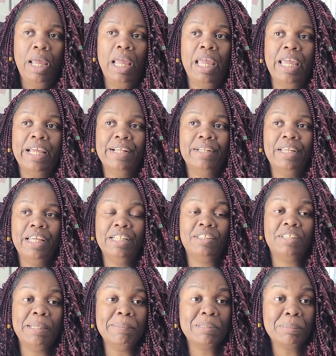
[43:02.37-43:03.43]
and it
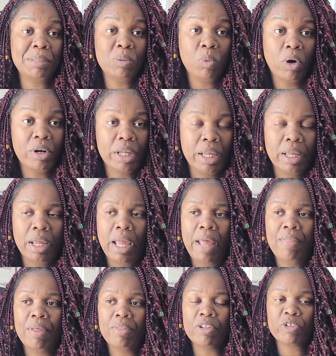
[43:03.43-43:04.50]
seems to be working.
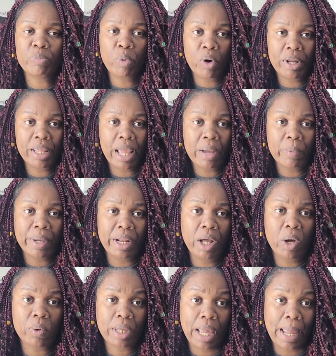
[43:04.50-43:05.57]
And then this morning I went,
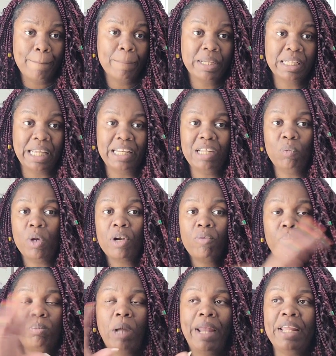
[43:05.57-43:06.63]
okay, because I didn't want
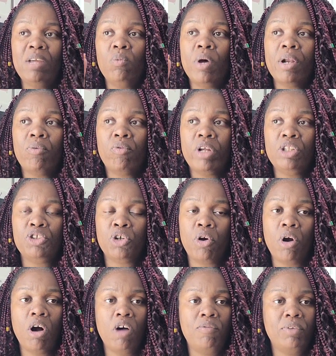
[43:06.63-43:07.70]
to, I didn't want to rinse
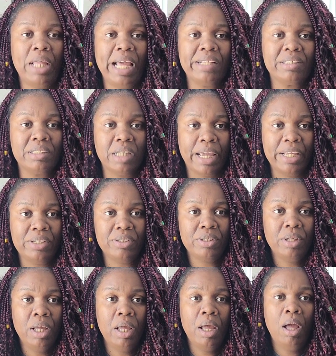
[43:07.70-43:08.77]
her off last night
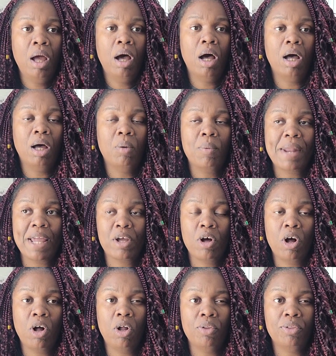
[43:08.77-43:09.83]
uh, when I
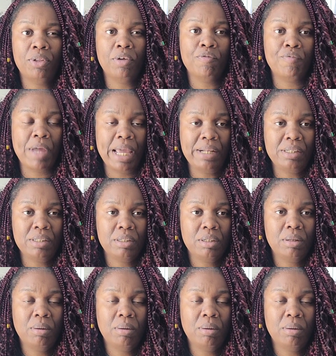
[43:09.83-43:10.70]
called the vet